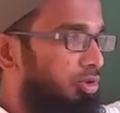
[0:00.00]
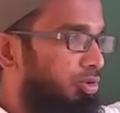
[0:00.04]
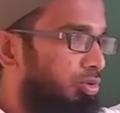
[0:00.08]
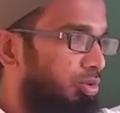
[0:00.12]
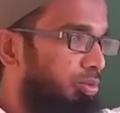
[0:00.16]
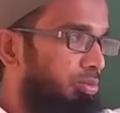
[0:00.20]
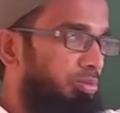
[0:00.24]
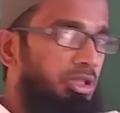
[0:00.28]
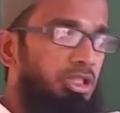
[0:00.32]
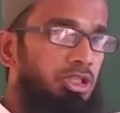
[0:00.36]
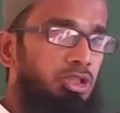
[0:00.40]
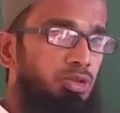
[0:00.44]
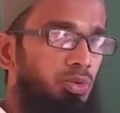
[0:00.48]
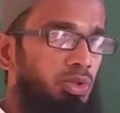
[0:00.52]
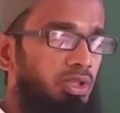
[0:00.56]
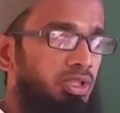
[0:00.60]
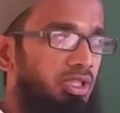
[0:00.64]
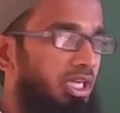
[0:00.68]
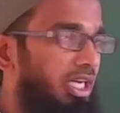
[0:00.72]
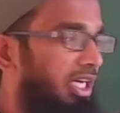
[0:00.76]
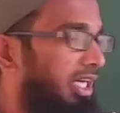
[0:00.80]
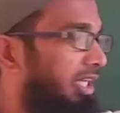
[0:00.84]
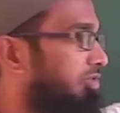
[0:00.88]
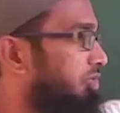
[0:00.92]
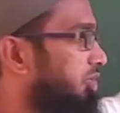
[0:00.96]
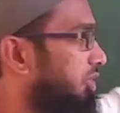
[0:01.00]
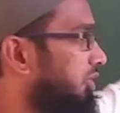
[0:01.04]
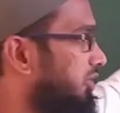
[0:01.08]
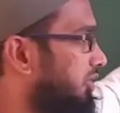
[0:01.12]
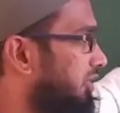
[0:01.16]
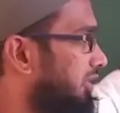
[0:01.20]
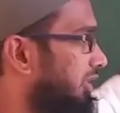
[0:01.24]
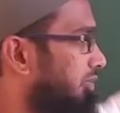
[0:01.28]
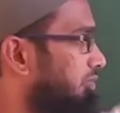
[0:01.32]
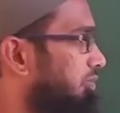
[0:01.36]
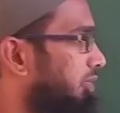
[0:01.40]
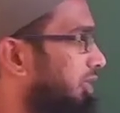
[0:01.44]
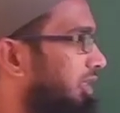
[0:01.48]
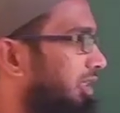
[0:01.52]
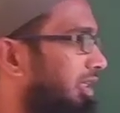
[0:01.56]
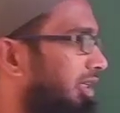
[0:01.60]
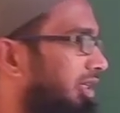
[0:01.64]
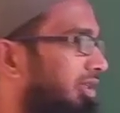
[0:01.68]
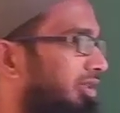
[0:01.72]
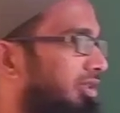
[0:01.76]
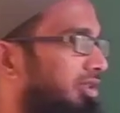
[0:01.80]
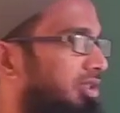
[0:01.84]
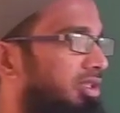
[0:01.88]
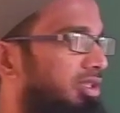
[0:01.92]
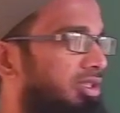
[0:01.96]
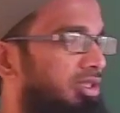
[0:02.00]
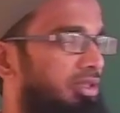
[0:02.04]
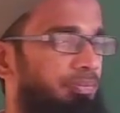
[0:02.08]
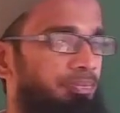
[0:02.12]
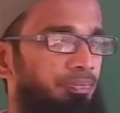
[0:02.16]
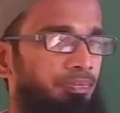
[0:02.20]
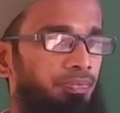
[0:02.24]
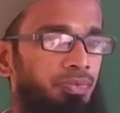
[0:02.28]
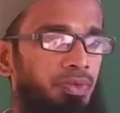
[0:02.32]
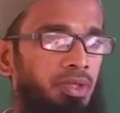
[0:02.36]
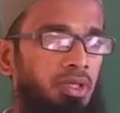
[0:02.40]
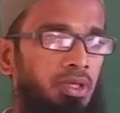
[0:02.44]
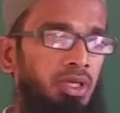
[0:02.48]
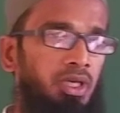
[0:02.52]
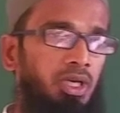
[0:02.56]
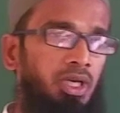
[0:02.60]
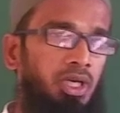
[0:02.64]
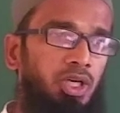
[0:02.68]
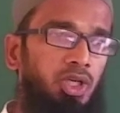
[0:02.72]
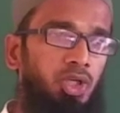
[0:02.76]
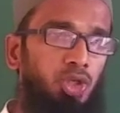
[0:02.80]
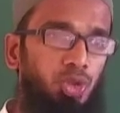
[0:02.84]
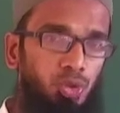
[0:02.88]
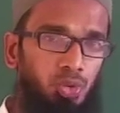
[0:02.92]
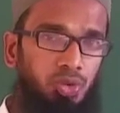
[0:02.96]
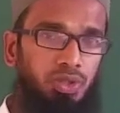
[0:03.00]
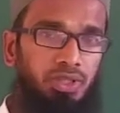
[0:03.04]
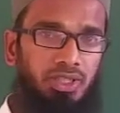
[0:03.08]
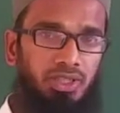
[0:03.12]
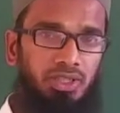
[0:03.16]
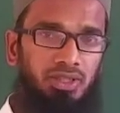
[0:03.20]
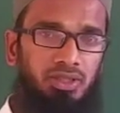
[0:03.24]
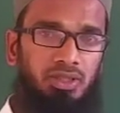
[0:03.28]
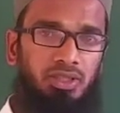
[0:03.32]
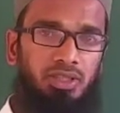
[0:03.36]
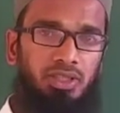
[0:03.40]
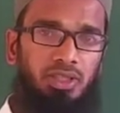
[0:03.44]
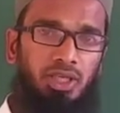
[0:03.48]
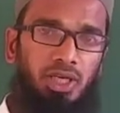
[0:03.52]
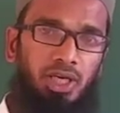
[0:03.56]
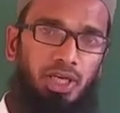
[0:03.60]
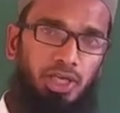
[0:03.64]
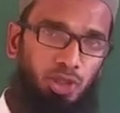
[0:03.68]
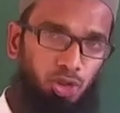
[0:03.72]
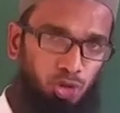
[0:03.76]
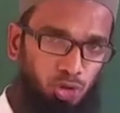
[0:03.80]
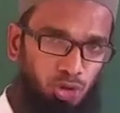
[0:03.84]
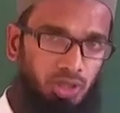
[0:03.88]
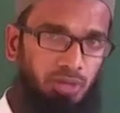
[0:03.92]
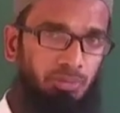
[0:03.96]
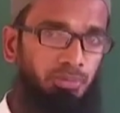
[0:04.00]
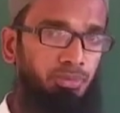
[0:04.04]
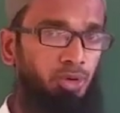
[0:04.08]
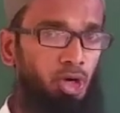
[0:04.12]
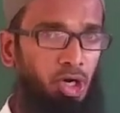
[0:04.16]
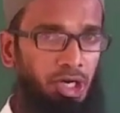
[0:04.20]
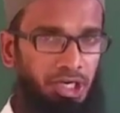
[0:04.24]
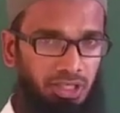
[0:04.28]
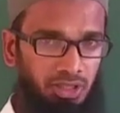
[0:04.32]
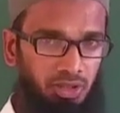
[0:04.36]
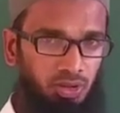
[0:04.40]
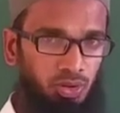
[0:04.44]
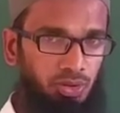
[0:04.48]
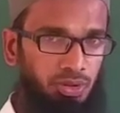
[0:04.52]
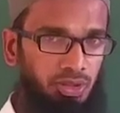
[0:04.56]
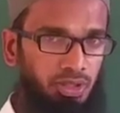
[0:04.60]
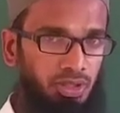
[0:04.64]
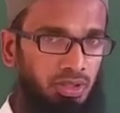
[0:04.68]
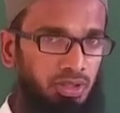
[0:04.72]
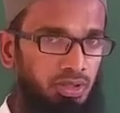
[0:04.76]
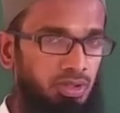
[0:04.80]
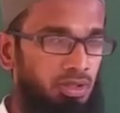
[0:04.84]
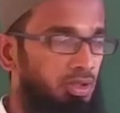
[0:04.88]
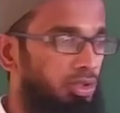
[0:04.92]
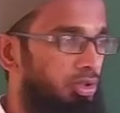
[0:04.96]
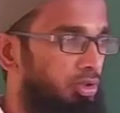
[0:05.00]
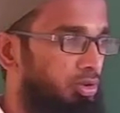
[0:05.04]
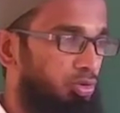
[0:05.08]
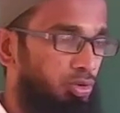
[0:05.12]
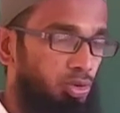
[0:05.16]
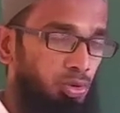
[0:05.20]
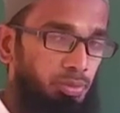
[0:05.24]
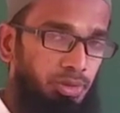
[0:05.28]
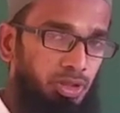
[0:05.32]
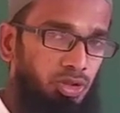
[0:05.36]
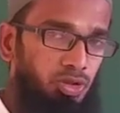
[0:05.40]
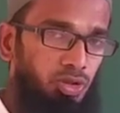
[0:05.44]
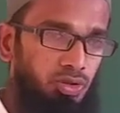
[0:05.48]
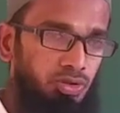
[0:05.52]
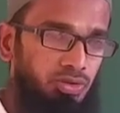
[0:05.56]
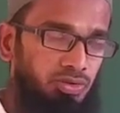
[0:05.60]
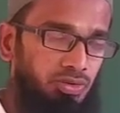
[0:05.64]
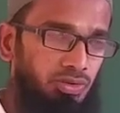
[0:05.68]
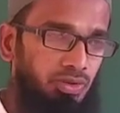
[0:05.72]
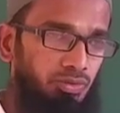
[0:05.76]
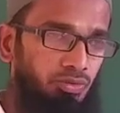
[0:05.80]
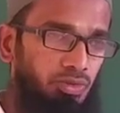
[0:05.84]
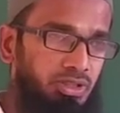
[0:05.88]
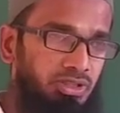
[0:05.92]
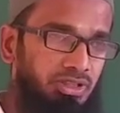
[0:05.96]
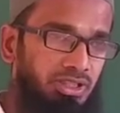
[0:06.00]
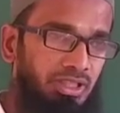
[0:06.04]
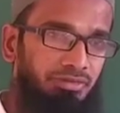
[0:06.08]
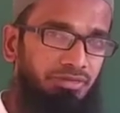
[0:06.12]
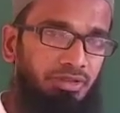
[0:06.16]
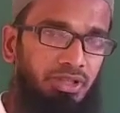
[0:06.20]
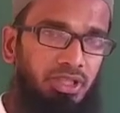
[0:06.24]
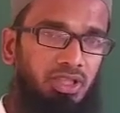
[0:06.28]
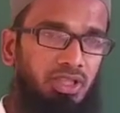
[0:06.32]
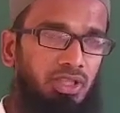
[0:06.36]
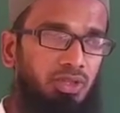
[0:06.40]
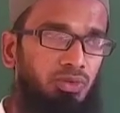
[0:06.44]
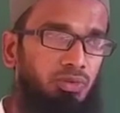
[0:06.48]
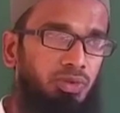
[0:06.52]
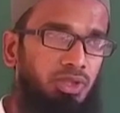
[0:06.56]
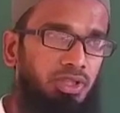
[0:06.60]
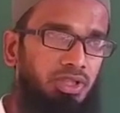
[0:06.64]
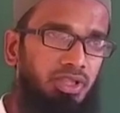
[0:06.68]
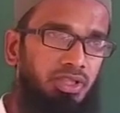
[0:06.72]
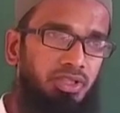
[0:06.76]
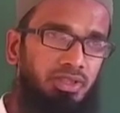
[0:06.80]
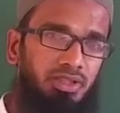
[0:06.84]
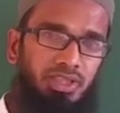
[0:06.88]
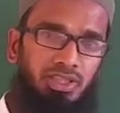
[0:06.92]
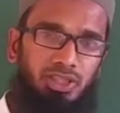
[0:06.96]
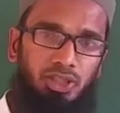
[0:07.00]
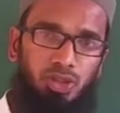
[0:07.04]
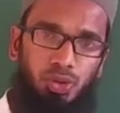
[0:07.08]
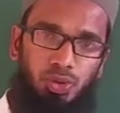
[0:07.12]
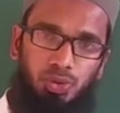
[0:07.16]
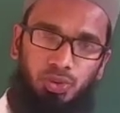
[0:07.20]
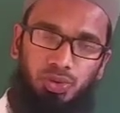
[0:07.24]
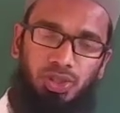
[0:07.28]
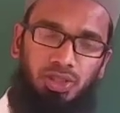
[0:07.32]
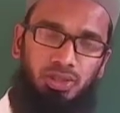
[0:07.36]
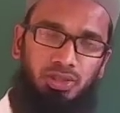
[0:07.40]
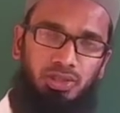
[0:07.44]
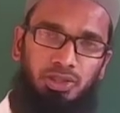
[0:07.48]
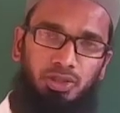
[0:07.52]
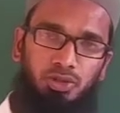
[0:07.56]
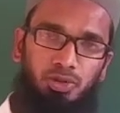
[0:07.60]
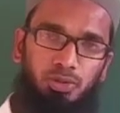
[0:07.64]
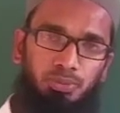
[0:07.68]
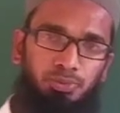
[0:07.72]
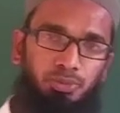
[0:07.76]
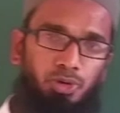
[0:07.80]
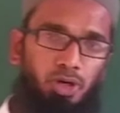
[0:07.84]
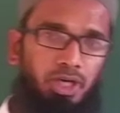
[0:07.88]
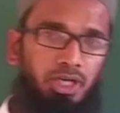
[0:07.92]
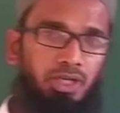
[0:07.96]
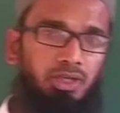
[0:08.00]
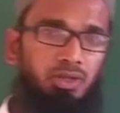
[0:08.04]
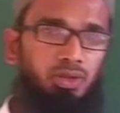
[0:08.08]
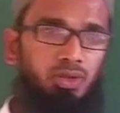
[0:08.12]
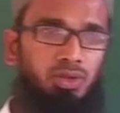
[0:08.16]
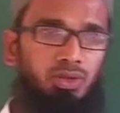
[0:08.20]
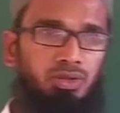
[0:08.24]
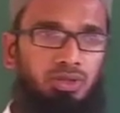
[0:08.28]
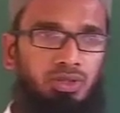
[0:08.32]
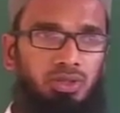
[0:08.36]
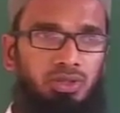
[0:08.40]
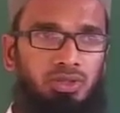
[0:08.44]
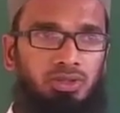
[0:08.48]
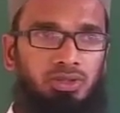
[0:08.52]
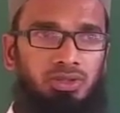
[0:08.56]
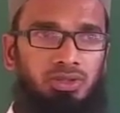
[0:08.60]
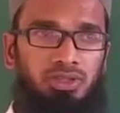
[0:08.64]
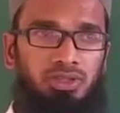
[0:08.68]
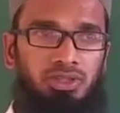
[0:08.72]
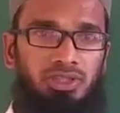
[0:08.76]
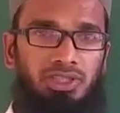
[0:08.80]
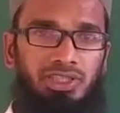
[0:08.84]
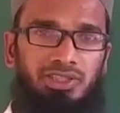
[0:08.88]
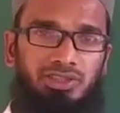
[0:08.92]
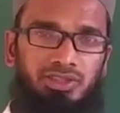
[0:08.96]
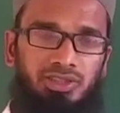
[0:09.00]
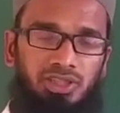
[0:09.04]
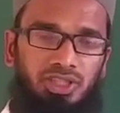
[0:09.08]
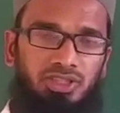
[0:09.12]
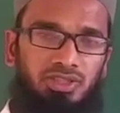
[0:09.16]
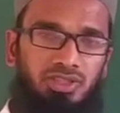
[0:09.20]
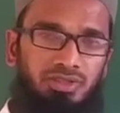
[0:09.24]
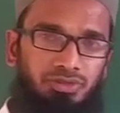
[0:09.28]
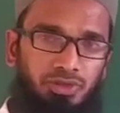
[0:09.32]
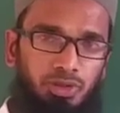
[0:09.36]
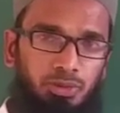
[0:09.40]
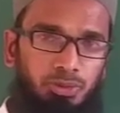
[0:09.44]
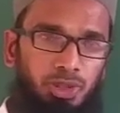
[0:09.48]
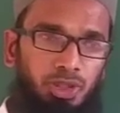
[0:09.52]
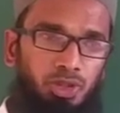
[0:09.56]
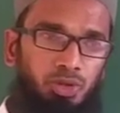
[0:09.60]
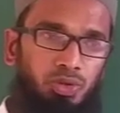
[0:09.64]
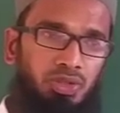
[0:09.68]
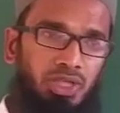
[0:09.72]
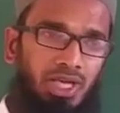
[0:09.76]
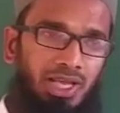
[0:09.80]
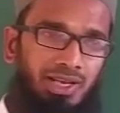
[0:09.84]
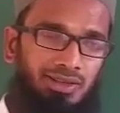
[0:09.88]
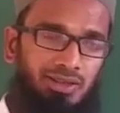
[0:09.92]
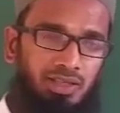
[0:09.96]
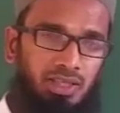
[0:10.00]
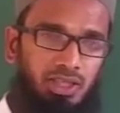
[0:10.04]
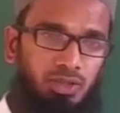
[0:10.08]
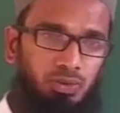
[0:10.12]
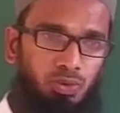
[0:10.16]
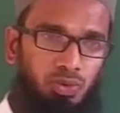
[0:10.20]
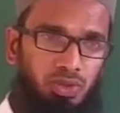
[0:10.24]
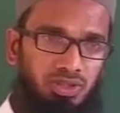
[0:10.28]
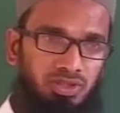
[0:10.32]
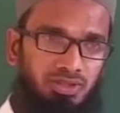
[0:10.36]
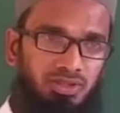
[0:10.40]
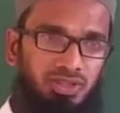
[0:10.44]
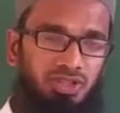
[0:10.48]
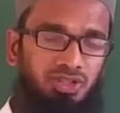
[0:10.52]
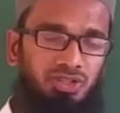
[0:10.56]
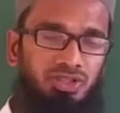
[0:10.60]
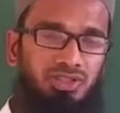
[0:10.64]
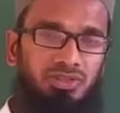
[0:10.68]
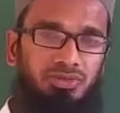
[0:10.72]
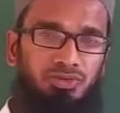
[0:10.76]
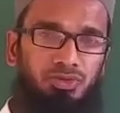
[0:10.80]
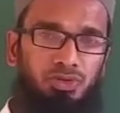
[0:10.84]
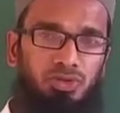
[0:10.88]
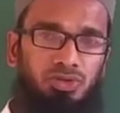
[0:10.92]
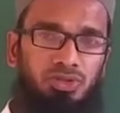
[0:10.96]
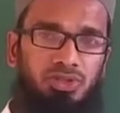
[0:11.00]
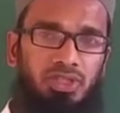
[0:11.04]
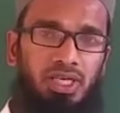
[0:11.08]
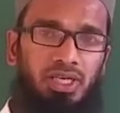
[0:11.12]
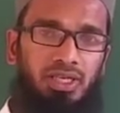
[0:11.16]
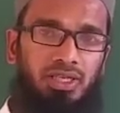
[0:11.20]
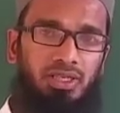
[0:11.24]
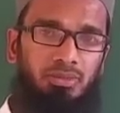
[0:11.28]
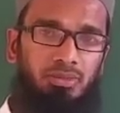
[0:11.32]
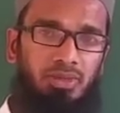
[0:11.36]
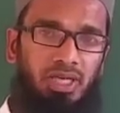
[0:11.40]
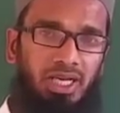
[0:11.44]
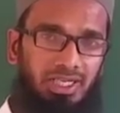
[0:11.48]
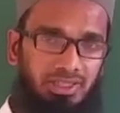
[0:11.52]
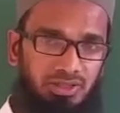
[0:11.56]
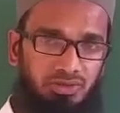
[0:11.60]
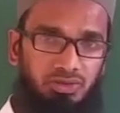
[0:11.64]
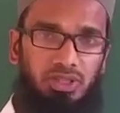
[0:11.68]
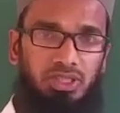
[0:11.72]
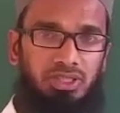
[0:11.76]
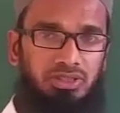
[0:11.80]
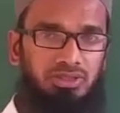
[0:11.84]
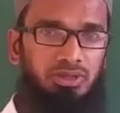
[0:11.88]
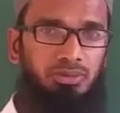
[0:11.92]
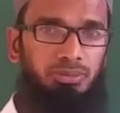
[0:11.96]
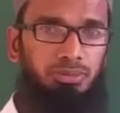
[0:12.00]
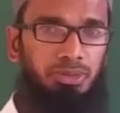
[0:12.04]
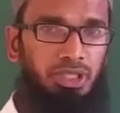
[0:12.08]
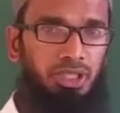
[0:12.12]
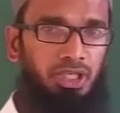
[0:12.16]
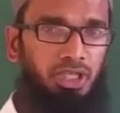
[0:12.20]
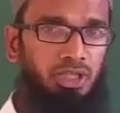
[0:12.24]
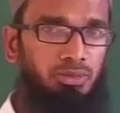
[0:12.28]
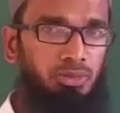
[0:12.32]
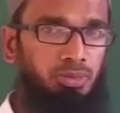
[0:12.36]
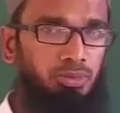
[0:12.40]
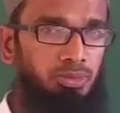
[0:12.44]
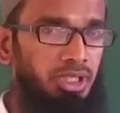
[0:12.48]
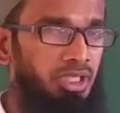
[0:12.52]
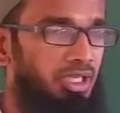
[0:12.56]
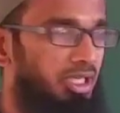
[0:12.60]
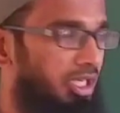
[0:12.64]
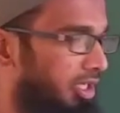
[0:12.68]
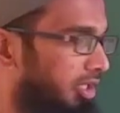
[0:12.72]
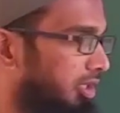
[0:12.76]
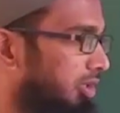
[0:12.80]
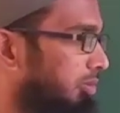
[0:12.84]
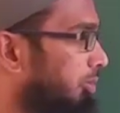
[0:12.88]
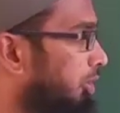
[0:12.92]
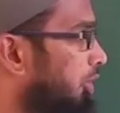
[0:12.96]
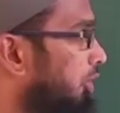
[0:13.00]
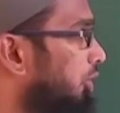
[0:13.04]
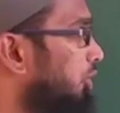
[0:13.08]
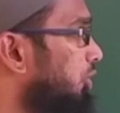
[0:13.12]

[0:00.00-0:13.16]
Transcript: So means what, I have just converted the UDL into a point load here. So because once if I converted that UDL into point load, it is easy for me to calculate what is the shear force diagram as well as the bending moment diagram.